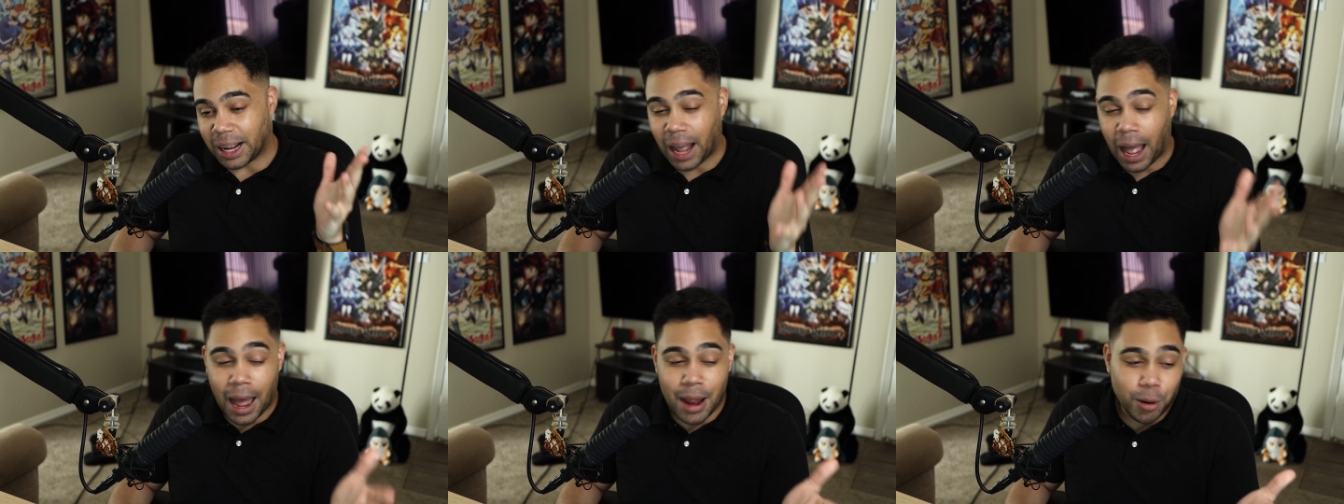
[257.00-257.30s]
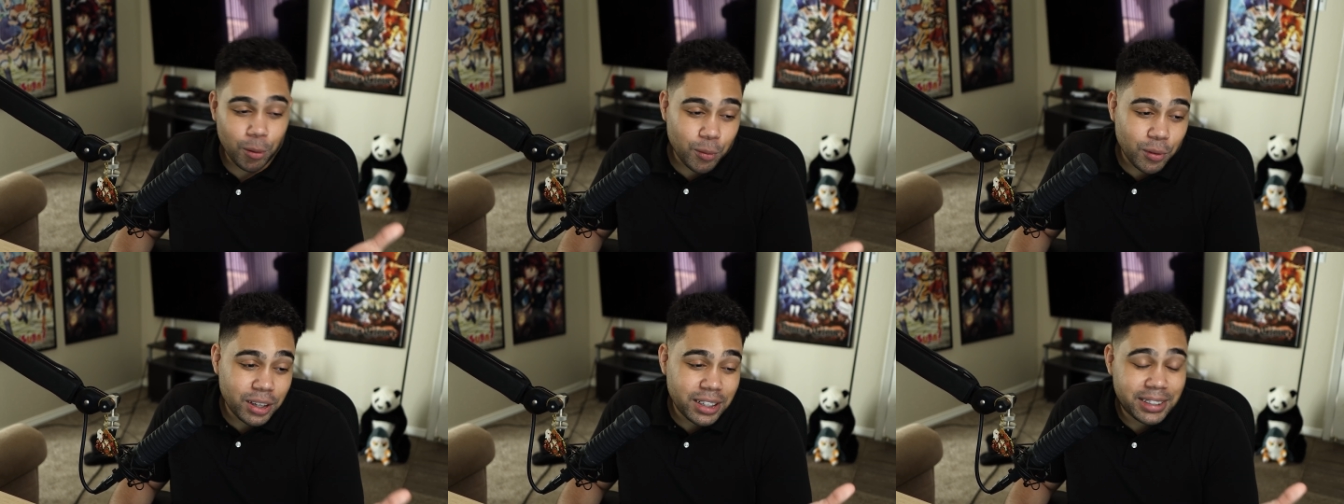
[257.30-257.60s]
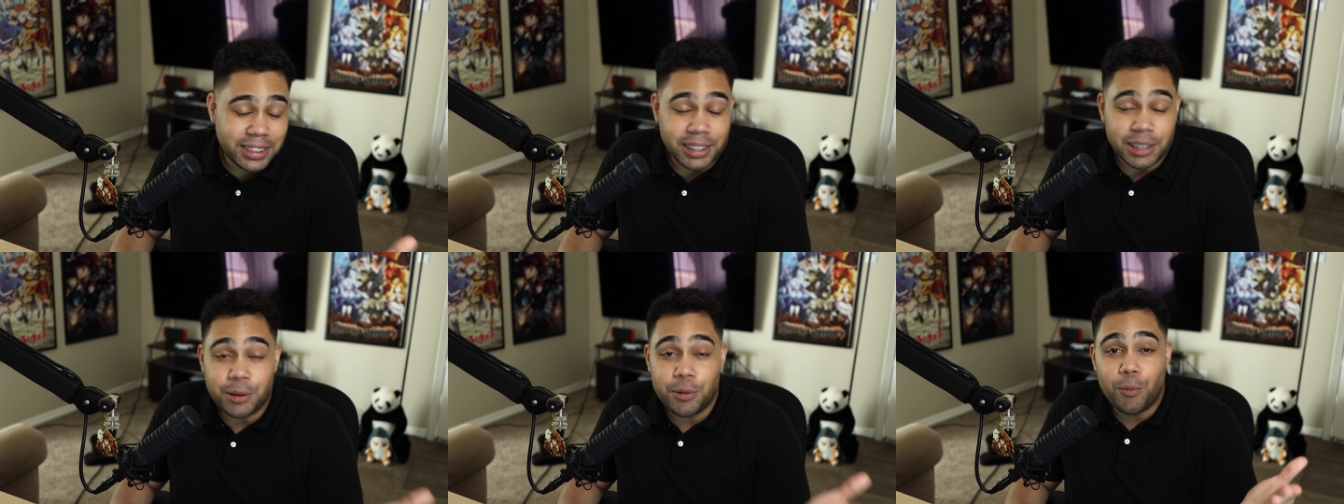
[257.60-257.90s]
I don't really
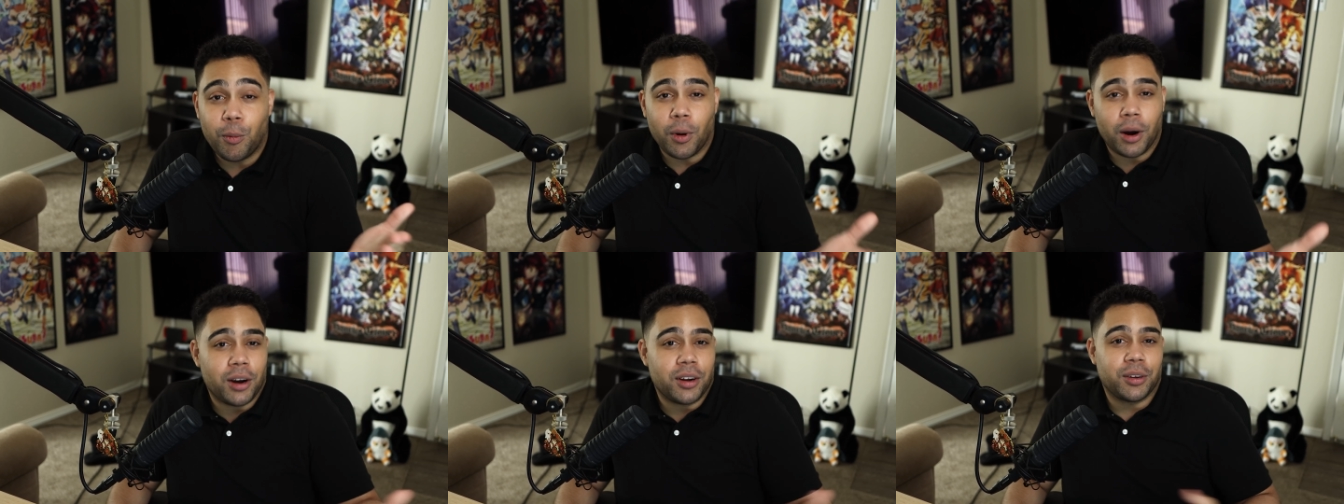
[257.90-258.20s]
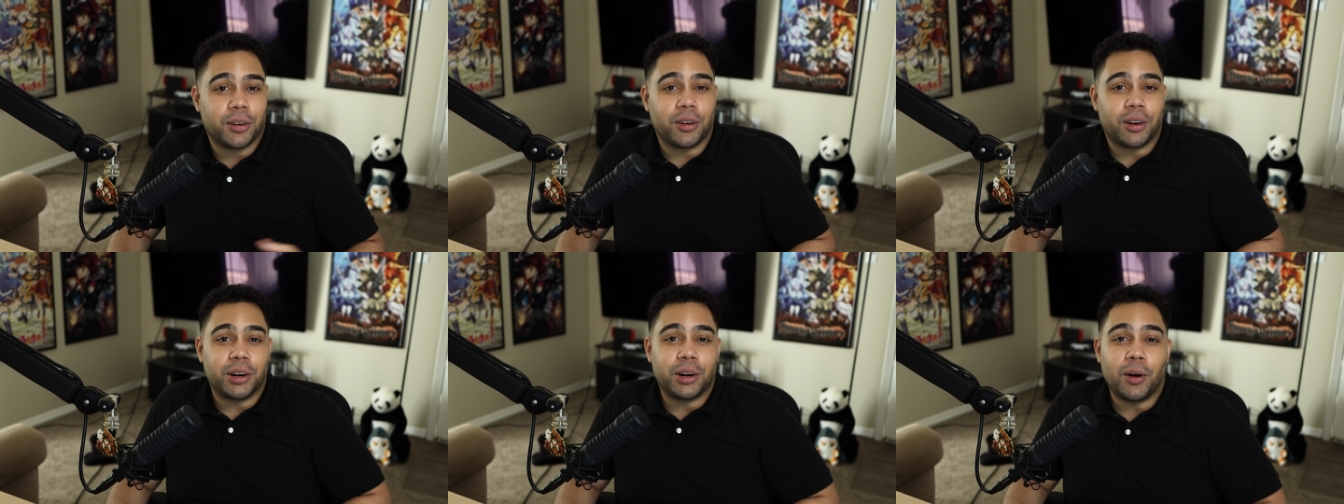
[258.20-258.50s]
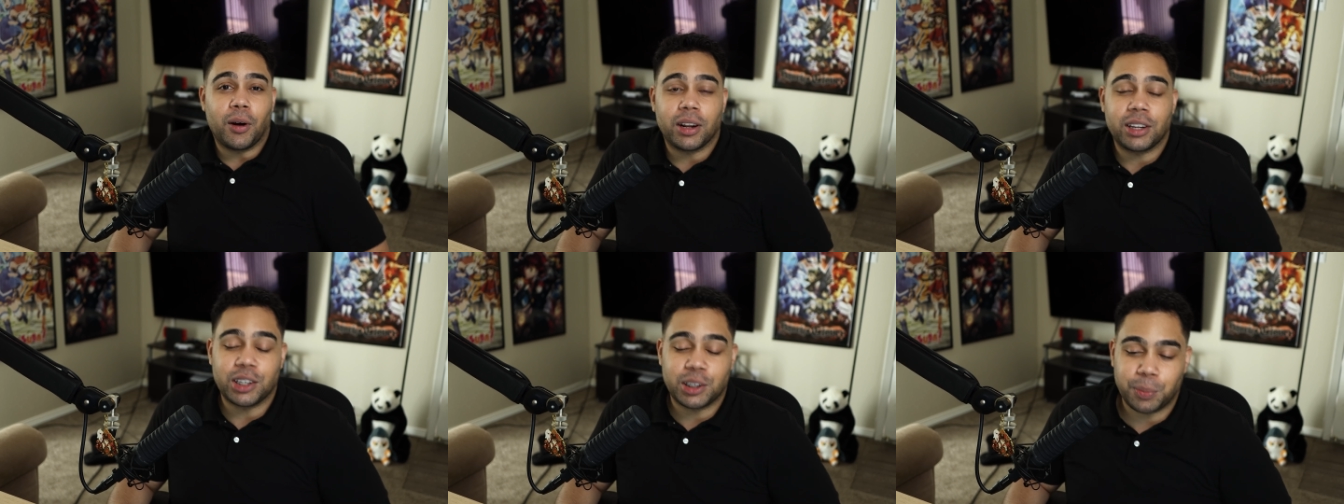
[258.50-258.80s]
see where they're going to
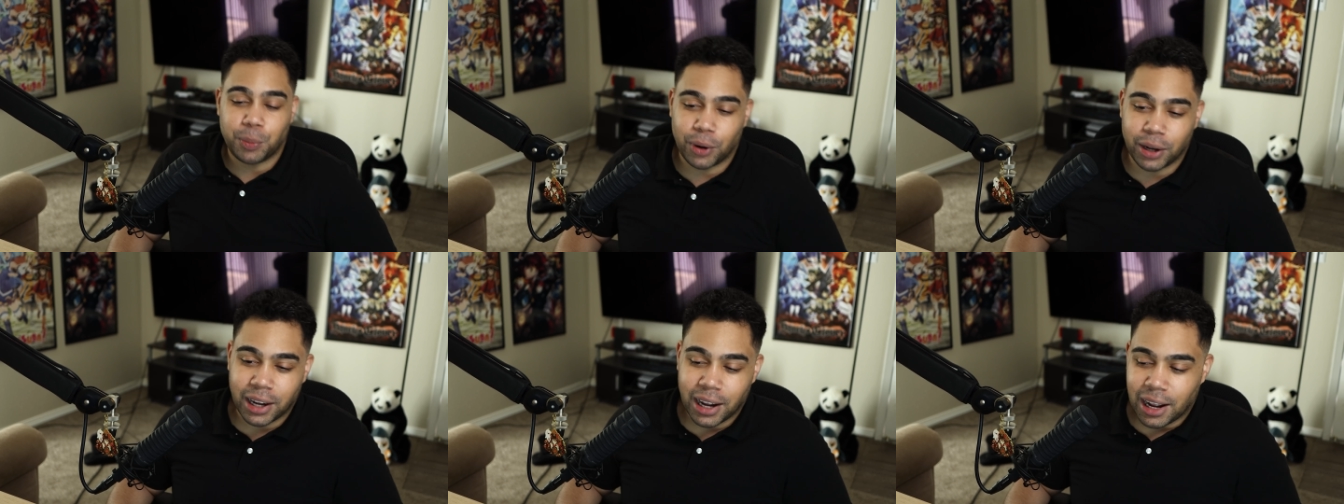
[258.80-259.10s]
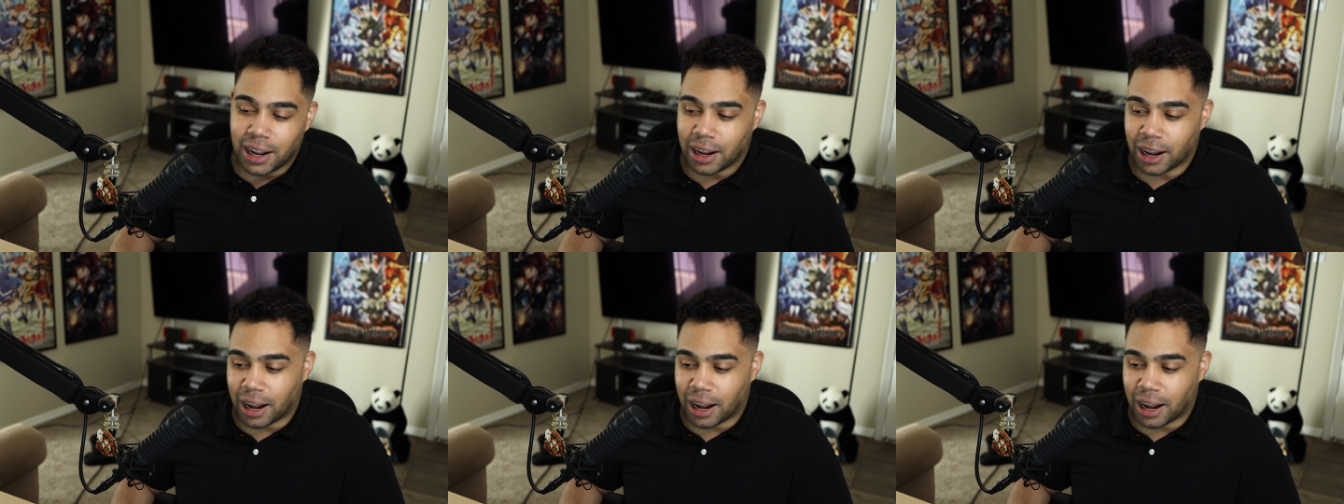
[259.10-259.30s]
go at this point.